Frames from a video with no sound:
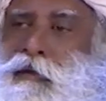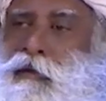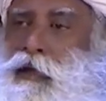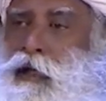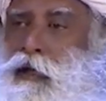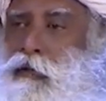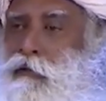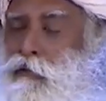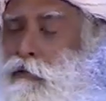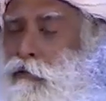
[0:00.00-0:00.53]

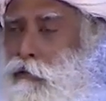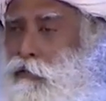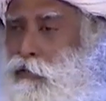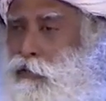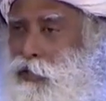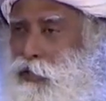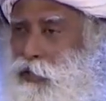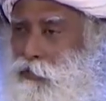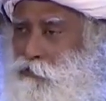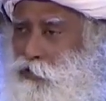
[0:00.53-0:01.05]
Now all
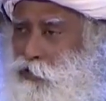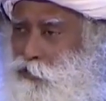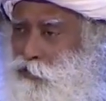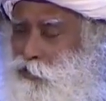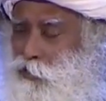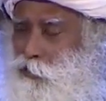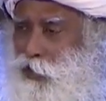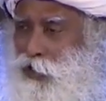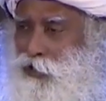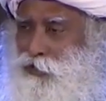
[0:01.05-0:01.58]
the evil on
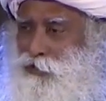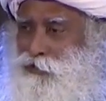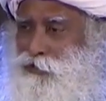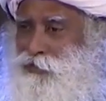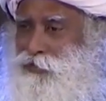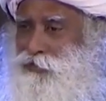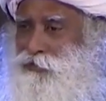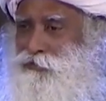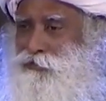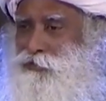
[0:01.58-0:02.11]
the planet,
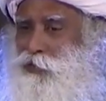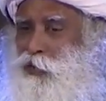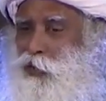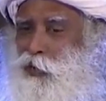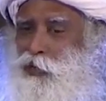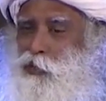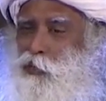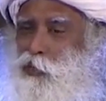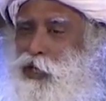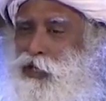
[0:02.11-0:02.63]

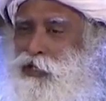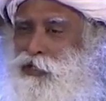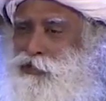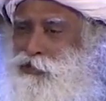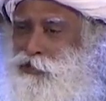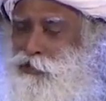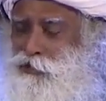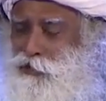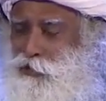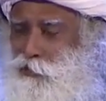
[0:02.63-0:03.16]
all the
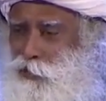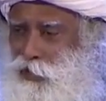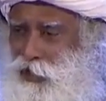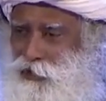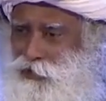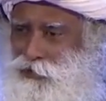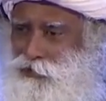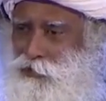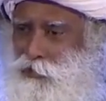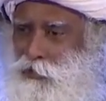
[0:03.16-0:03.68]
violence on the
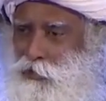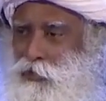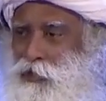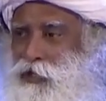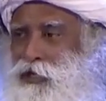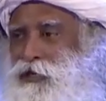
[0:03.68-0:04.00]
planet, all the